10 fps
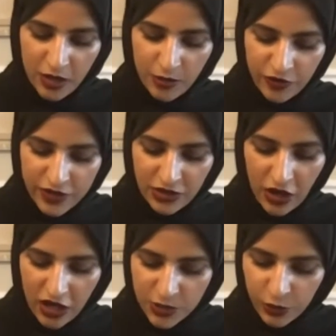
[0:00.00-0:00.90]
Professor
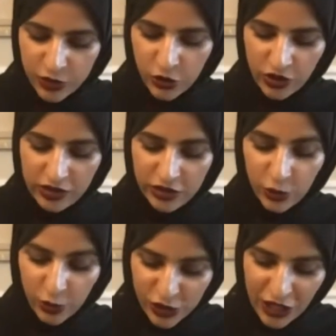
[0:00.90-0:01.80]
Osborn joined the
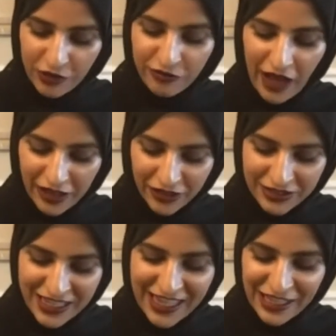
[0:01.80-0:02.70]
Georgetown
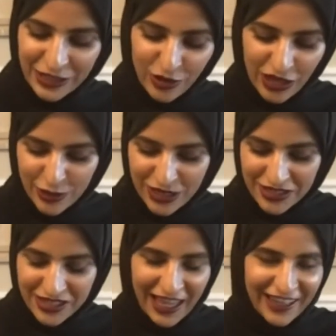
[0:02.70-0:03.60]
faculty in
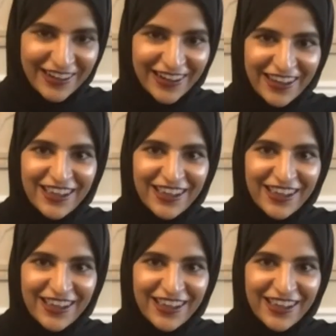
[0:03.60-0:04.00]
2010.